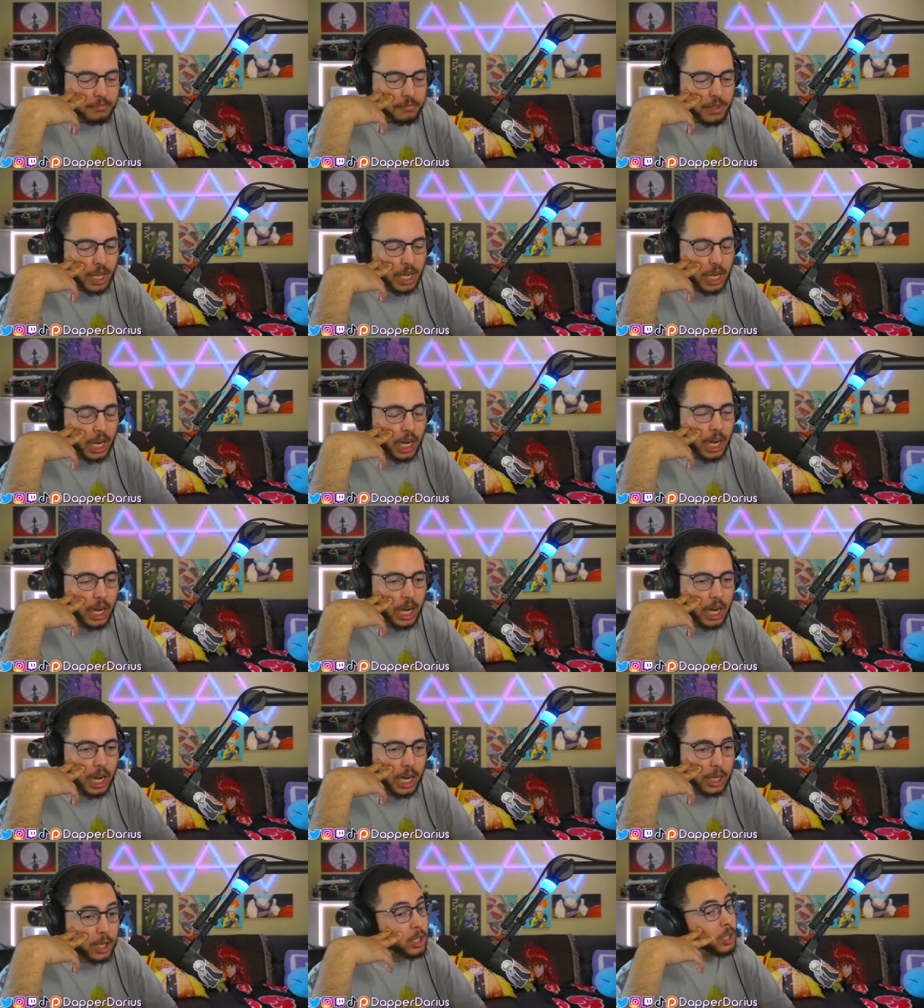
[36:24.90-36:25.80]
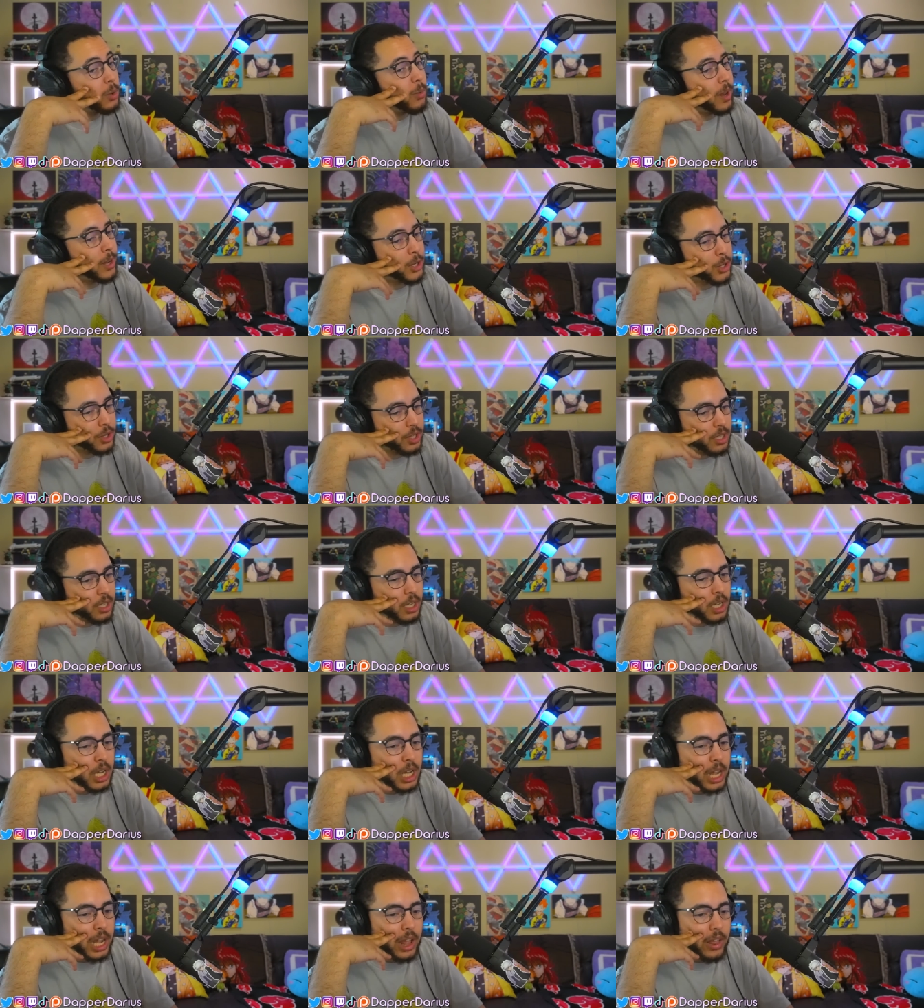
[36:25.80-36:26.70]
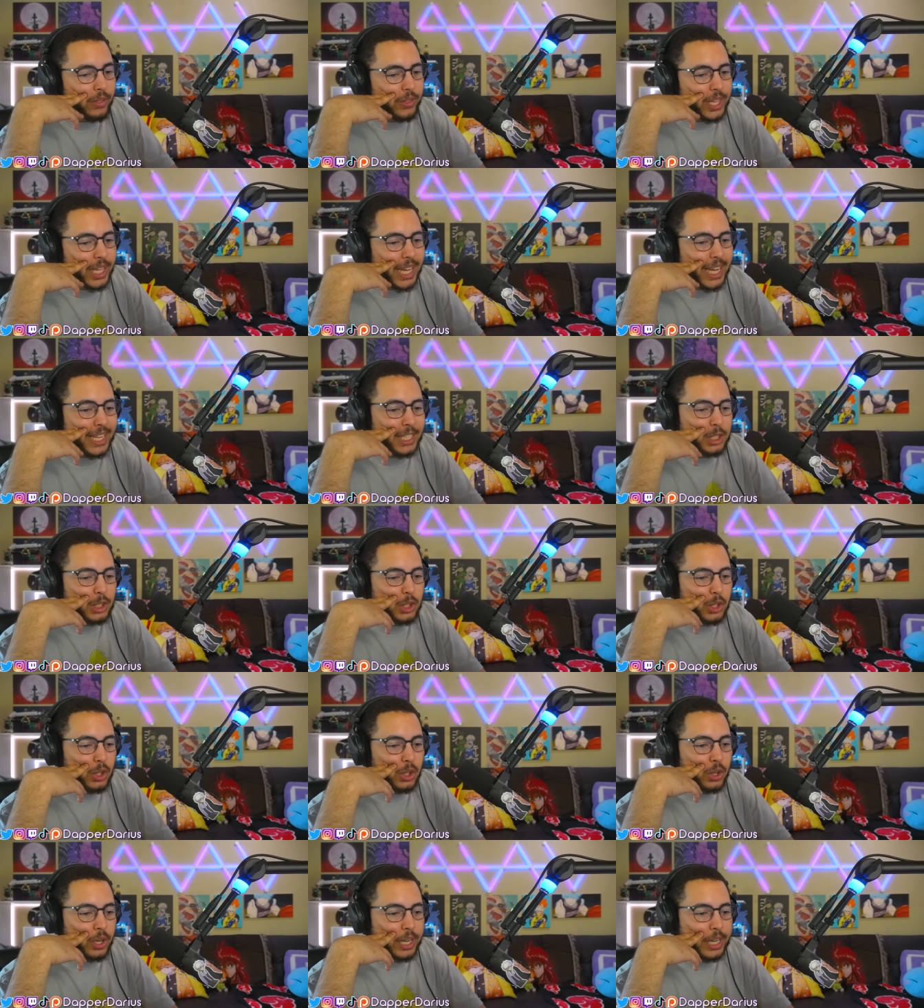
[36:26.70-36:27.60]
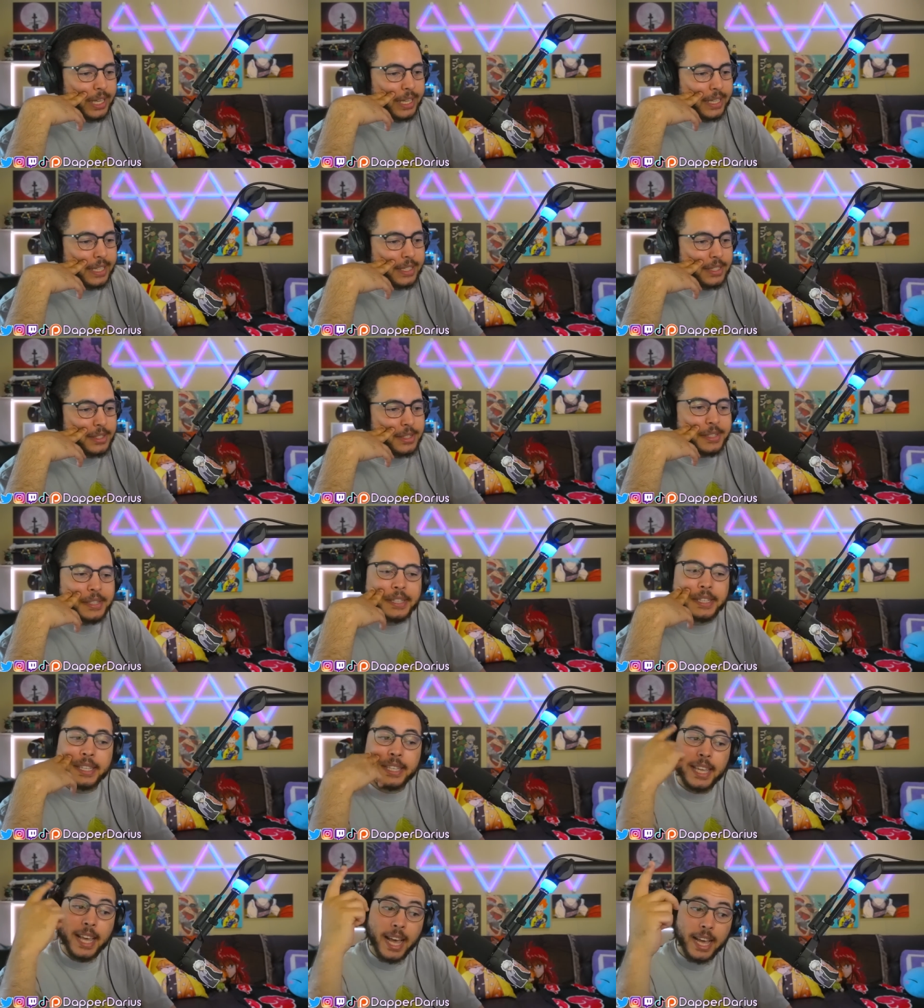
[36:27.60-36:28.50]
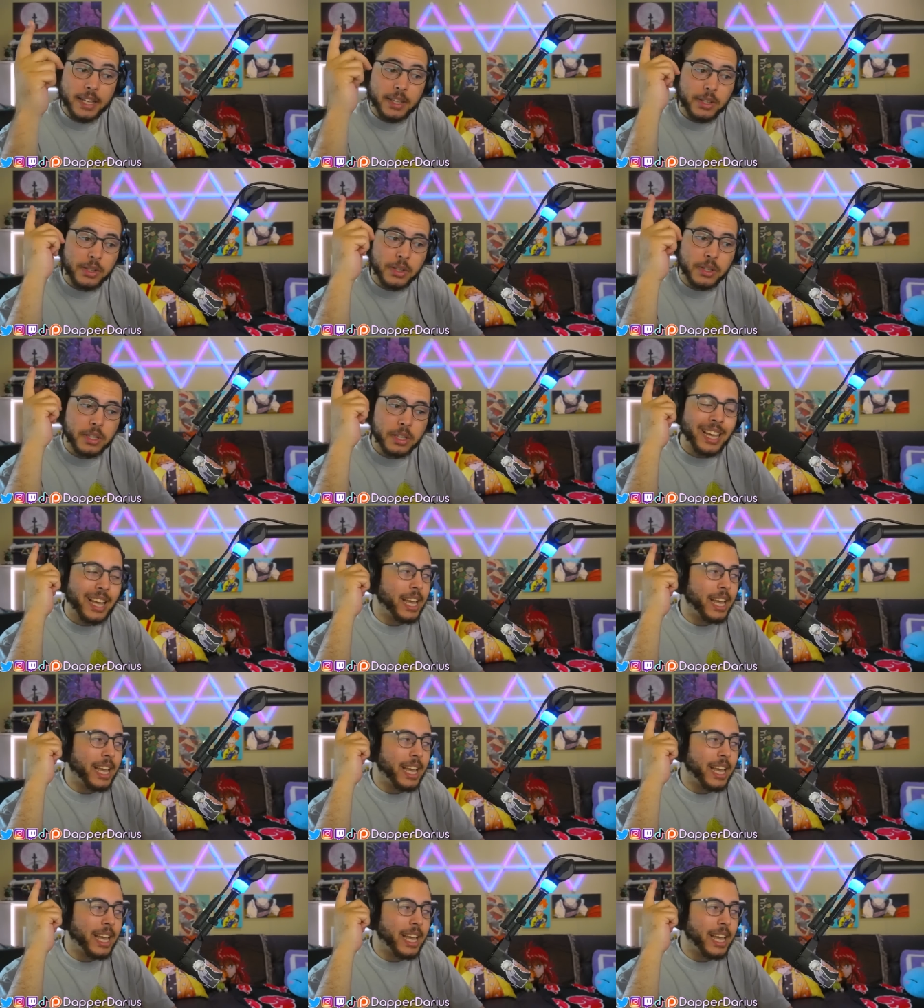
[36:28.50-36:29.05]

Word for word: Uh, good question. The answer is yes.